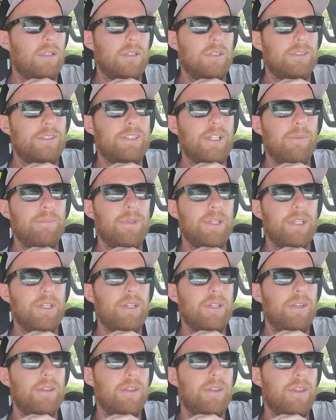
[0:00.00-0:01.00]

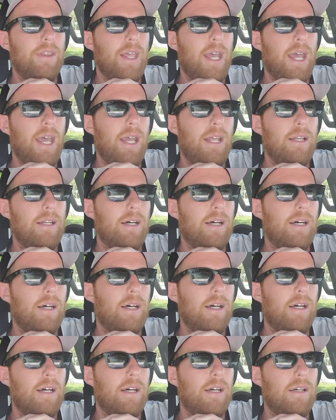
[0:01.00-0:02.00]
something that
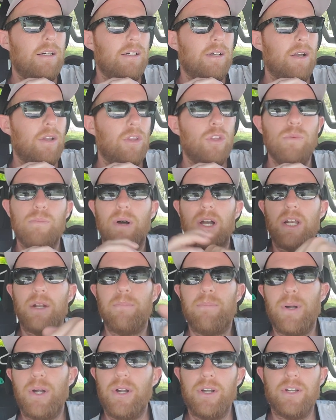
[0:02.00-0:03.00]
uh, you might
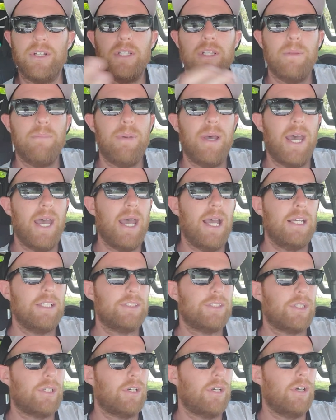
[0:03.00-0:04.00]
have burned in the
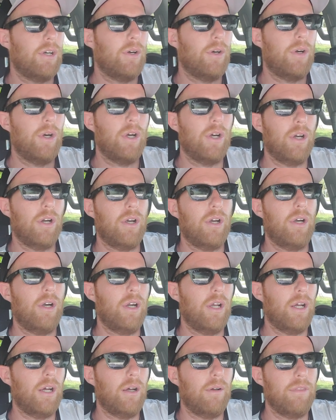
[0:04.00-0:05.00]
past, or or, or
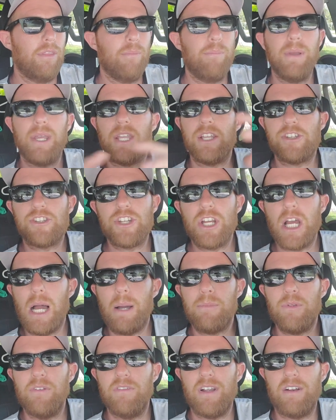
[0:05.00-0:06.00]
uh, the biggest
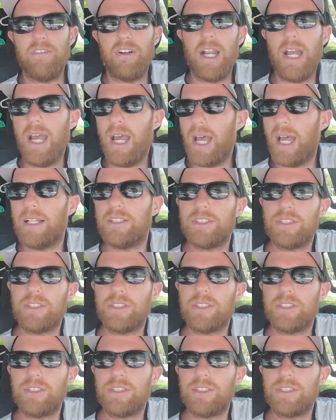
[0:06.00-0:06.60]
job you've ever had.